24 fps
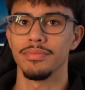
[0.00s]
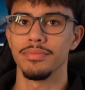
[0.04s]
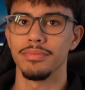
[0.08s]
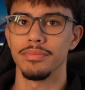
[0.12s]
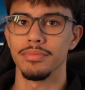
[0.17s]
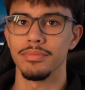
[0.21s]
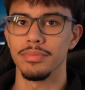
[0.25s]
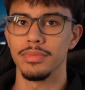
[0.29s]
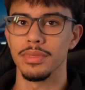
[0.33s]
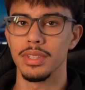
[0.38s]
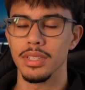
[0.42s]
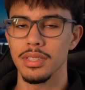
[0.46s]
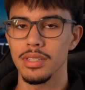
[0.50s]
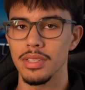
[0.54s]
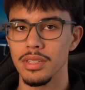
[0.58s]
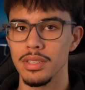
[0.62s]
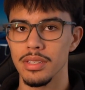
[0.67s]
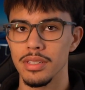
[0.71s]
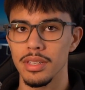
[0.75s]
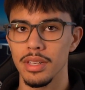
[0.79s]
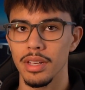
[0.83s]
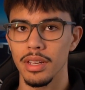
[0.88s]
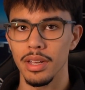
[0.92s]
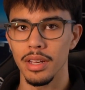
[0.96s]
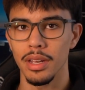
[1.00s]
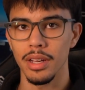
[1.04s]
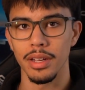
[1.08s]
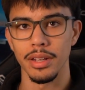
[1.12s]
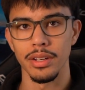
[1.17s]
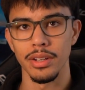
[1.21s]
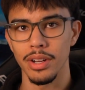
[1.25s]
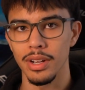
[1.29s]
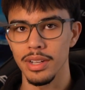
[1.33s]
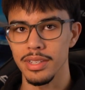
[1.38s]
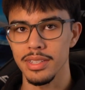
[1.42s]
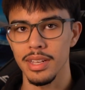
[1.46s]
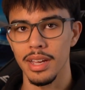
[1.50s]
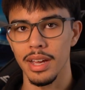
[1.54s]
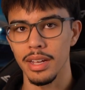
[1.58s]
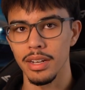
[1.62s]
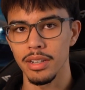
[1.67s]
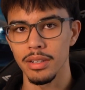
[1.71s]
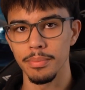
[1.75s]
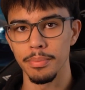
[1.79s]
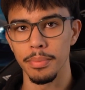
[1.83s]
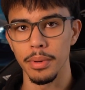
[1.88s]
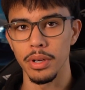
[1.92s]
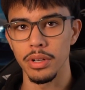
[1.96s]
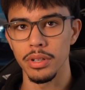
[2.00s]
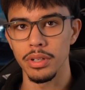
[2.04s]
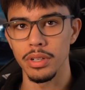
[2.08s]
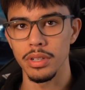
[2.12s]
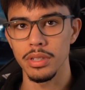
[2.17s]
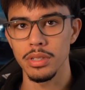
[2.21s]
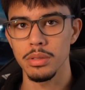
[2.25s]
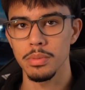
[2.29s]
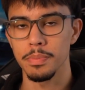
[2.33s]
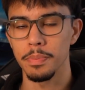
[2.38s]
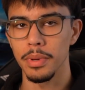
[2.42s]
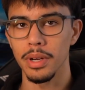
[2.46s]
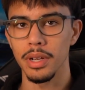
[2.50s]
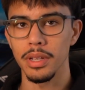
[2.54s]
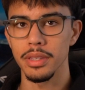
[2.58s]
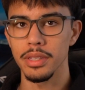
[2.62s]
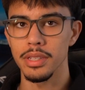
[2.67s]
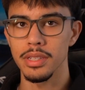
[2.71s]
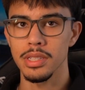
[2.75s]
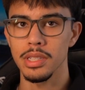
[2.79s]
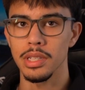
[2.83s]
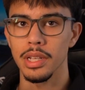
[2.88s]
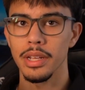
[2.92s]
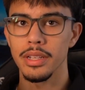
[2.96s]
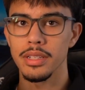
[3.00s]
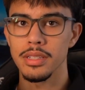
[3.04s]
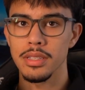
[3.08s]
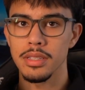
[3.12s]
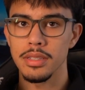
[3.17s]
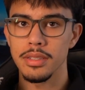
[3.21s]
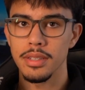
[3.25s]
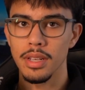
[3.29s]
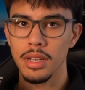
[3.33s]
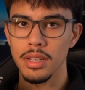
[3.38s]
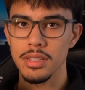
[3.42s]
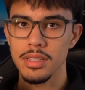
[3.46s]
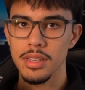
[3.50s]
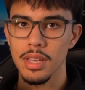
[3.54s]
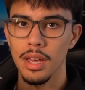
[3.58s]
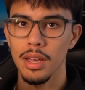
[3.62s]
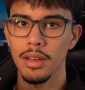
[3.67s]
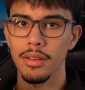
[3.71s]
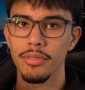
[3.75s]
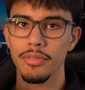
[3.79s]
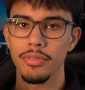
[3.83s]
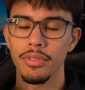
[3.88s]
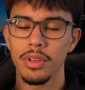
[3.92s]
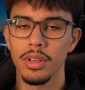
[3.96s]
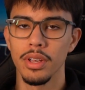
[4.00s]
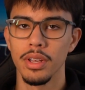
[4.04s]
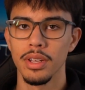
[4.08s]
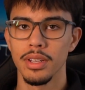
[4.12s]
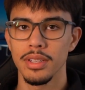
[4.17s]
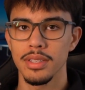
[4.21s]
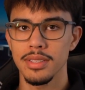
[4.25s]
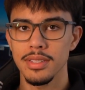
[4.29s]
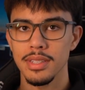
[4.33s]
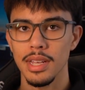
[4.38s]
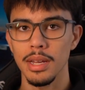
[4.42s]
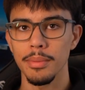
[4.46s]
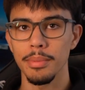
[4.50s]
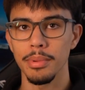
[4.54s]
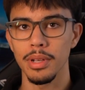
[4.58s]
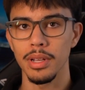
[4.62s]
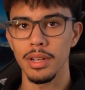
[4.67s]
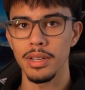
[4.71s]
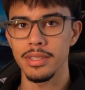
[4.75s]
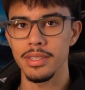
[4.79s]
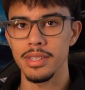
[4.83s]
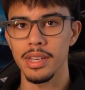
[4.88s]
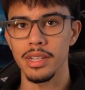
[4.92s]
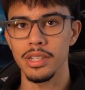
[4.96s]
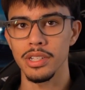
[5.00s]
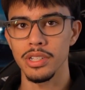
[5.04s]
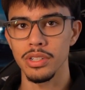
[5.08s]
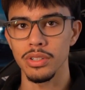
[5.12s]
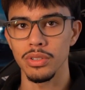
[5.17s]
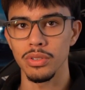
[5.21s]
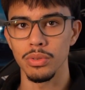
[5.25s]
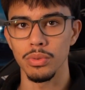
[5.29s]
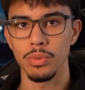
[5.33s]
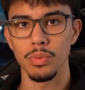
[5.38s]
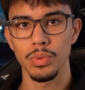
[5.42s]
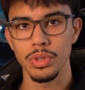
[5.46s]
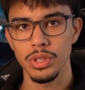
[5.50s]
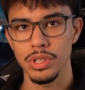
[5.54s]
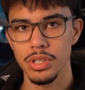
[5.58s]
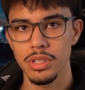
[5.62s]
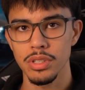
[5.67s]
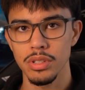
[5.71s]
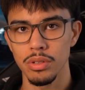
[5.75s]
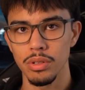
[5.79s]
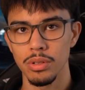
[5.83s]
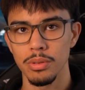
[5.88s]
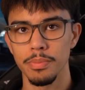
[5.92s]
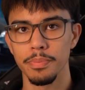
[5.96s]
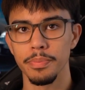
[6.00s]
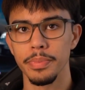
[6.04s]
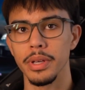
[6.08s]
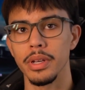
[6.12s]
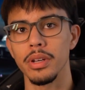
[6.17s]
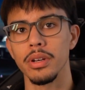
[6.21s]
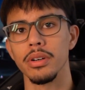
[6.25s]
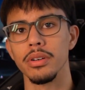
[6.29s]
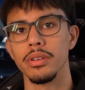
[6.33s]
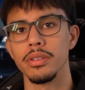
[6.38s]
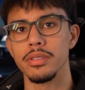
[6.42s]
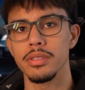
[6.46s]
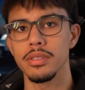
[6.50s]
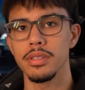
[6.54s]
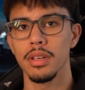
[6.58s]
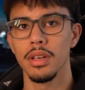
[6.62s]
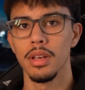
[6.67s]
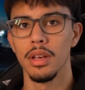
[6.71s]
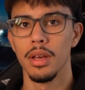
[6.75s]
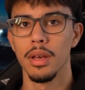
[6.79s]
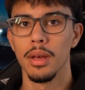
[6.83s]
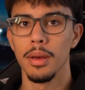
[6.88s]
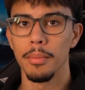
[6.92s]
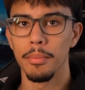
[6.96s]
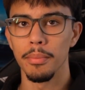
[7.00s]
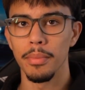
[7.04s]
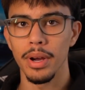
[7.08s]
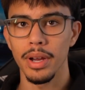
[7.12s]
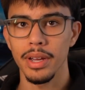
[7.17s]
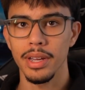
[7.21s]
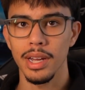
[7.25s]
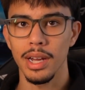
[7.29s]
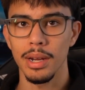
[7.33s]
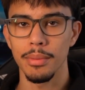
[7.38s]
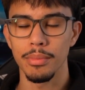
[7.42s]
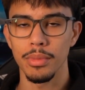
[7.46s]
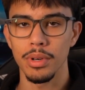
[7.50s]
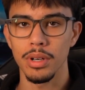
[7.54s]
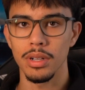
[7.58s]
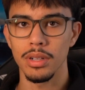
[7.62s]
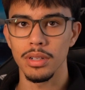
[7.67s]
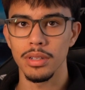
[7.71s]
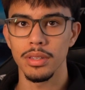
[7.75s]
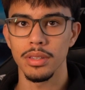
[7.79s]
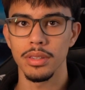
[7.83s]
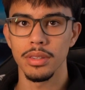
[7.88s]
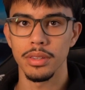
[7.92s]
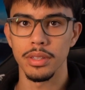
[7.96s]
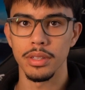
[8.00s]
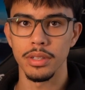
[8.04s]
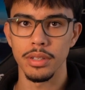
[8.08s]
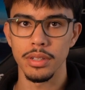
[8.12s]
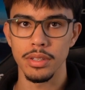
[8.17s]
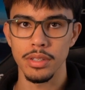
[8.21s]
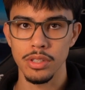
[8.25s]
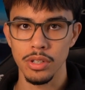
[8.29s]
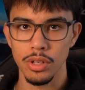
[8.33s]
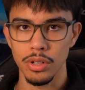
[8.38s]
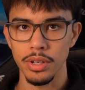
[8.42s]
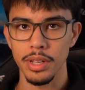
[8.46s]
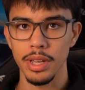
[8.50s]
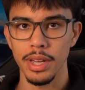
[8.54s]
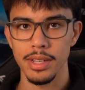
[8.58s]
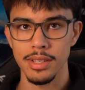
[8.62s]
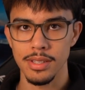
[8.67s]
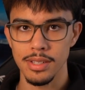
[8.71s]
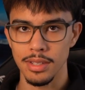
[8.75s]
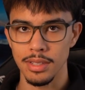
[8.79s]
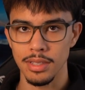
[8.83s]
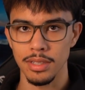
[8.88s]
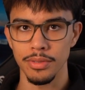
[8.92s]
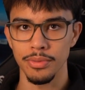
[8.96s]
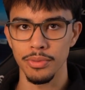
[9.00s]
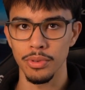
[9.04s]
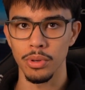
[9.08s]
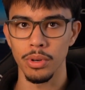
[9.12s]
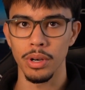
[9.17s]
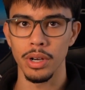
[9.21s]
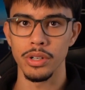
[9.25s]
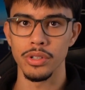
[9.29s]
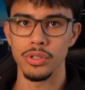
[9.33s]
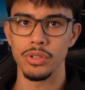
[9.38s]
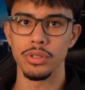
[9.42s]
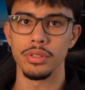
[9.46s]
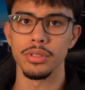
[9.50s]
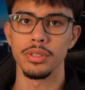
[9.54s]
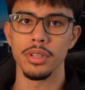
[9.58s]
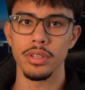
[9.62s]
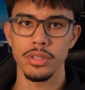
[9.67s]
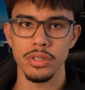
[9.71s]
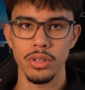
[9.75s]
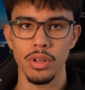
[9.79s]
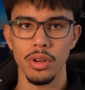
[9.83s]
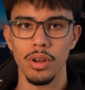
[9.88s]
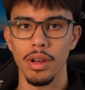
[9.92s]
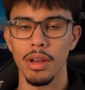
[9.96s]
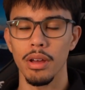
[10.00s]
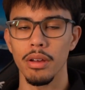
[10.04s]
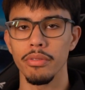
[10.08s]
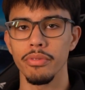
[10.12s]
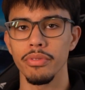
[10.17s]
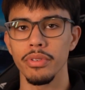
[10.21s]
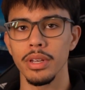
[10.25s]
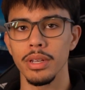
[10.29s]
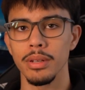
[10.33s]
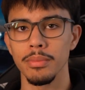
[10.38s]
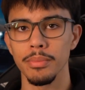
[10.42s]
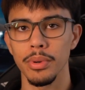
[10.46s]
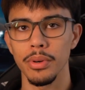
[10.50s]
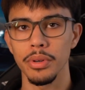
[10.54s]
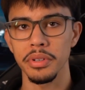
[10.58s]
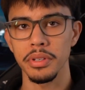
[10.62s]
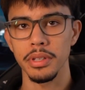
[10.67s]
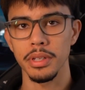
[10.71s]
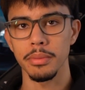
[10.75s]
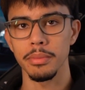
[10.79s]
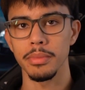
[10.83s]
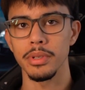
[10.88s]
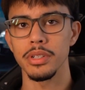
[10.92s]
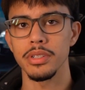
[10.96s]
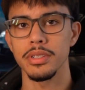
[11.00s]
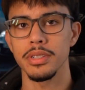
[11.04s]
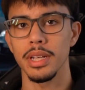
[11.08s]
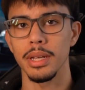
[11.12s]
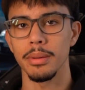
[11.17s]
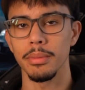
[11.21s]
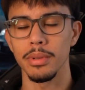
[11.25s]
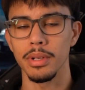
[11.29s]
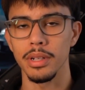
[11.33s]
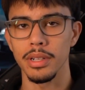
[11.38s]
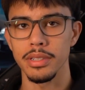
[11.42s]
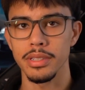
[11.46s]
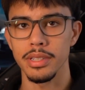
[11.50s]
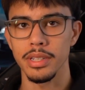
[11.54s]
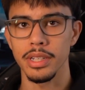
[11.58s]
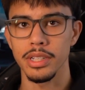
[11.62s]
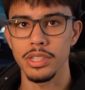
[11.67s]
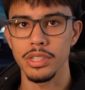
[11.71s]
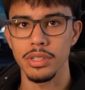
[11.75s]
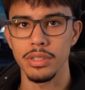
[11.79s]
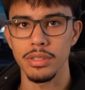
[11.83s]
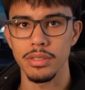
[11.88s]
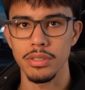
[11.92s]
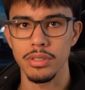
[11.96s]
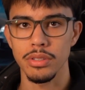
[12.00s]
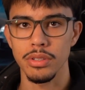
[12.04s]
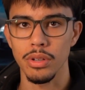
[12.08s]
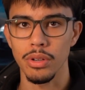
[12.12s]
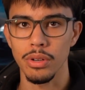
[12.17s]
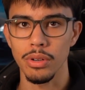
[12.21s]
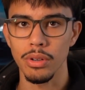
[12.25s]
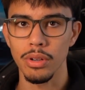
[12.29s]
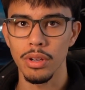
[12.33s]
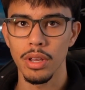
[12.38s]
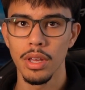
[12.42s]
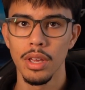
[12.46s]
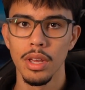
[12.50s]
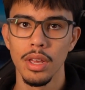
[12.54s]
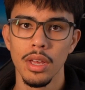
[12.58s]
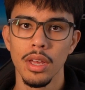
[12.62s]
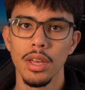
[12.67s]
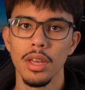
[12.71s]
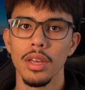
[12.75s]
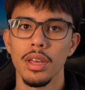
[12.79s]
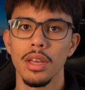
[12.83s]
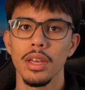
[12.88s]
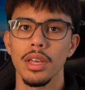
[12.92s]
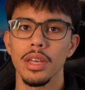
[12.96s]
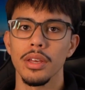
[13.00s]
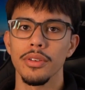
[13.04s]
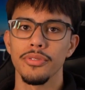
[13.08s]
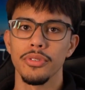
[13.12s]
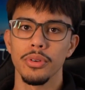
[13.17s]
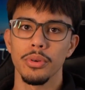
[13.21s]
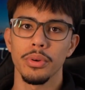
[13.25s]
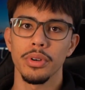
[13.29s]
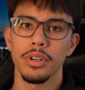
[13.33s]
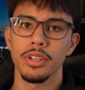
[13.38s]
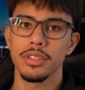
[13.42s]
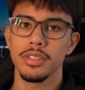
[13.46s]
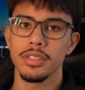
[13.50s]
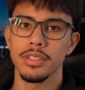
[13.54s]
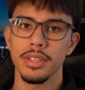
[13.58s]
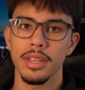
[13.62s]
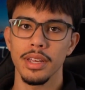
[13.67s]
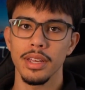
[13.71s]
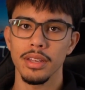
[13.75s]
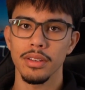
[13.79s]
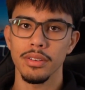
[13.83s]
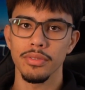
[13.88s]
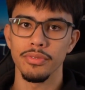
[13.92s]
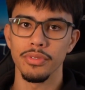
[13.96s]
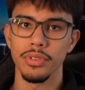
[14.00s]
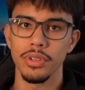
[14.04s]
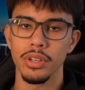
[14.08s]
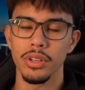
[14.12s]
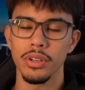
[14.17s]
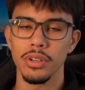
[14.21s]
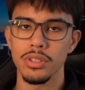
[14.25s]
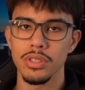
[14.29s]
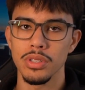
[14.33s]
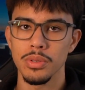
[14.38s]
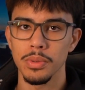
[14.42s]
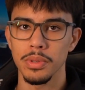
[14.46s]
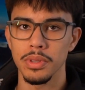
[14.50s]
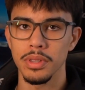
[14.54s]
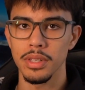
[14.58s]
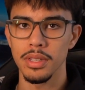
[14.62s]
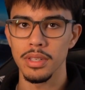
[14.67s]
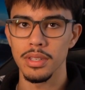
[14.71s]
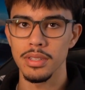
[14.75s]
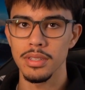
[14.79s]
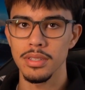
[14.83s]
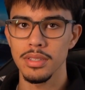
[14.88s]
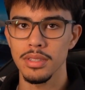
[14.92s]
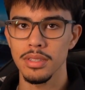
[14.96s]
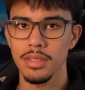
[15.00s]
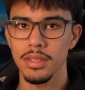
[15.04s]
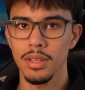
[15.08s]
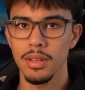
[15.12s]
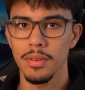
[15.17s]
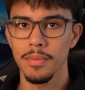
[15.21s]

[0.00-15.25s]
this is a nice added bonus, but this lens does have stabilization, which is good because my camera, the Sony a6400, does not have in-body image stabilization. So if you wanted to take videos with this,